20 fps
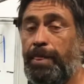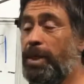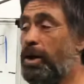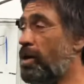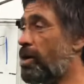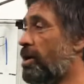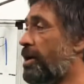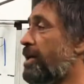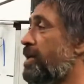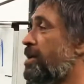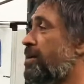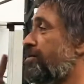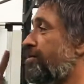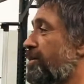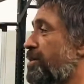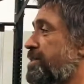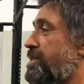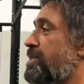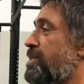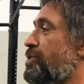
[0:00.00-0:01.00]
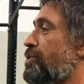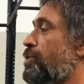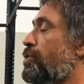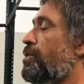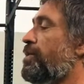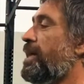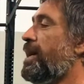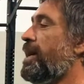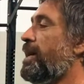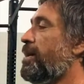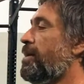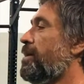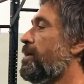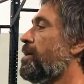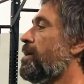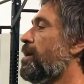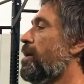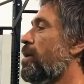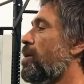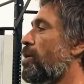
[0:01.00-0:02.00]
Alrighty, if I was to do that